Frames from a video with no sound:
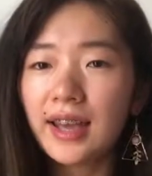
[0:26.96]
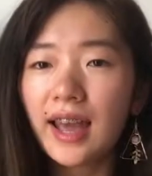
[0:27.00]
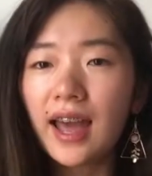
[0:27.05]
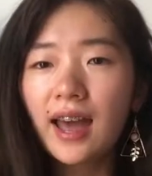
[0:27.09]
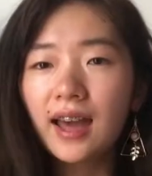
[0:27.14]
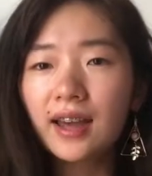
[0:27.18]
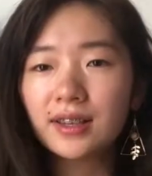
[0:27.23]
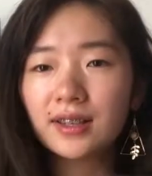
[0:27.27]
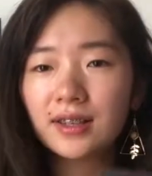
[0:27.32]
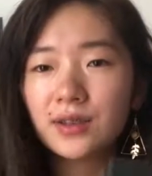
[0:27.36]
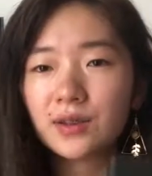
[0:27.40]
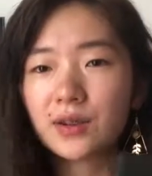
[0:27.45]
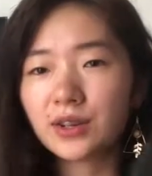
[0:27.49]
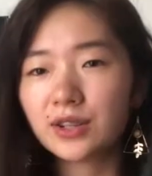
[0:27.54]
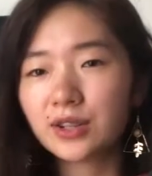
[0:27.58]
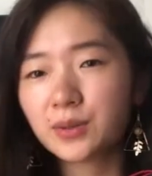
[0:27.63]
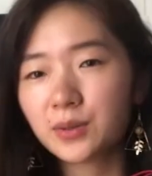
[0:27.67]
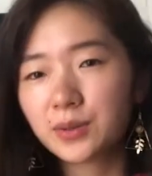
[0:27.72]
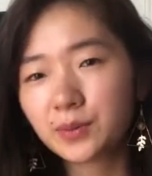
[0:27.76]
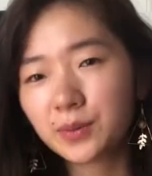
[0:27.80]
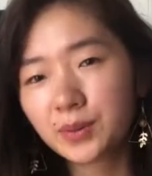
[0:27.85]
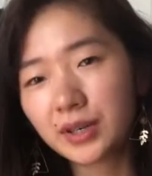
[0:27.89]
yeah, so I'll
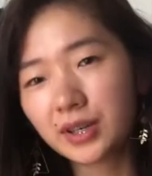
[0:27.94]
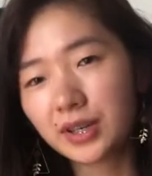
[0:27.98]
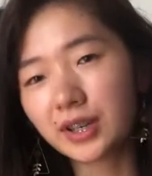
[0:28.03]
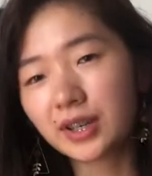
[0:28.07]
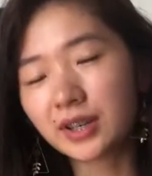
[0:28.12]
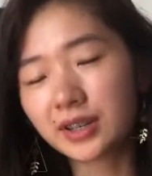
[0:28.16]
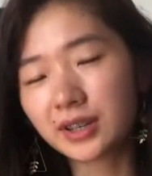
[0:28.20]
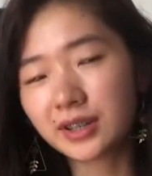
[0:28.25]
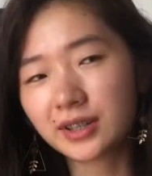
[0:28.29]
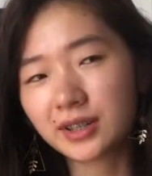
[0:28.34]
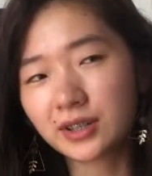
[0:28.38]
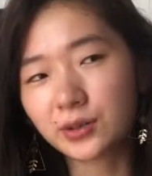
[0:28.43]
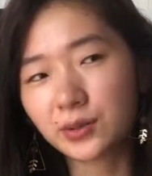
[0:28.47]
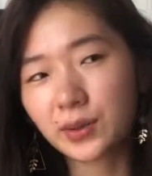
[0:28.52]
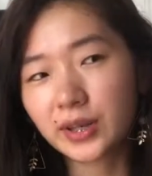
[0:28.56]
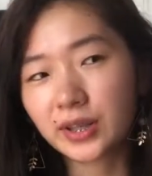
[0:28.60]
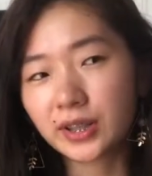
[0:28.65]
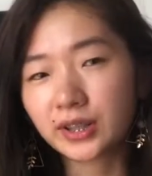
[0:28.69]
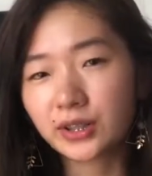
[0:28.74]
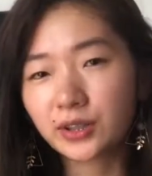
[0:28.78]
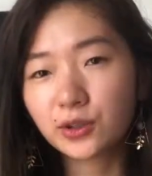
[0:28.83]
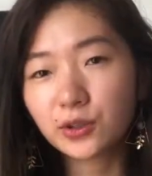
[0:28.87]
just be doing
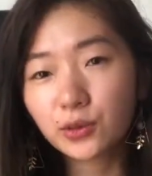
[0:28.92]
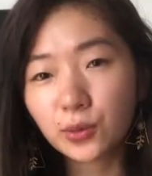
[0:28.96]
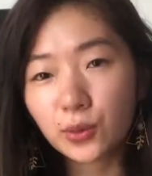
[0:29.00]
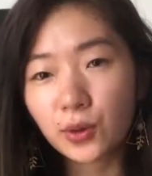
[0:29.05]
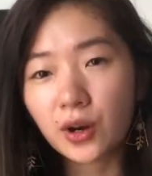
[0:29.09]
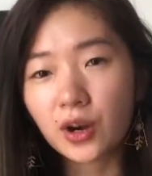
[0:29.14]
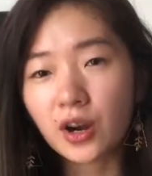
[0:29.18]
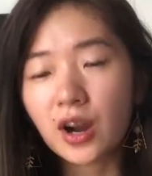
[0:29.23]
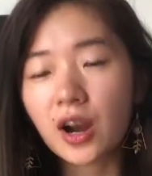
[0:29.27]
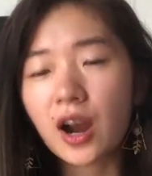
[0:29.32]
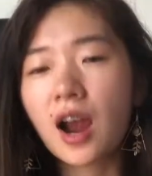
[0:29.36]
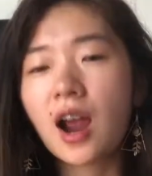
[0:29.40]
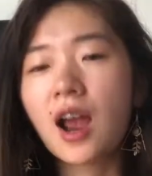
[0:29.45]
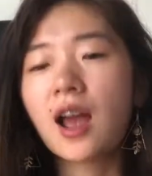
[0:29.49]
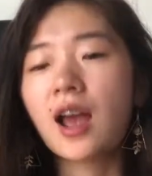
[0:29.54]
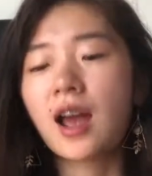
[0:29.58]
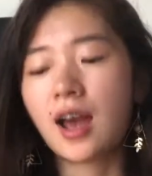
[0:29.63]
a little tour.